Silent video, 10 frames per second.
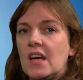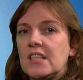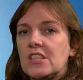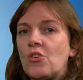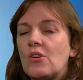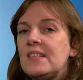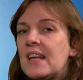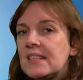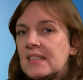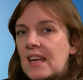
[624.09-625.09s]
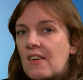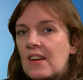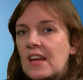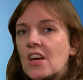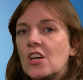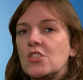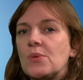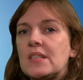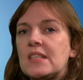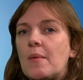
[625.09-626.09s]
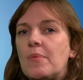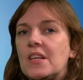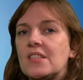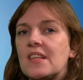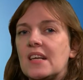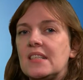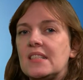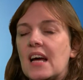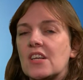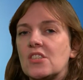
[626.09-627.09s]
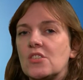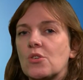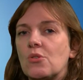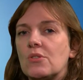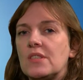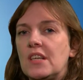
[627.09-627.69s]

It is not necessary to establish that his actions caused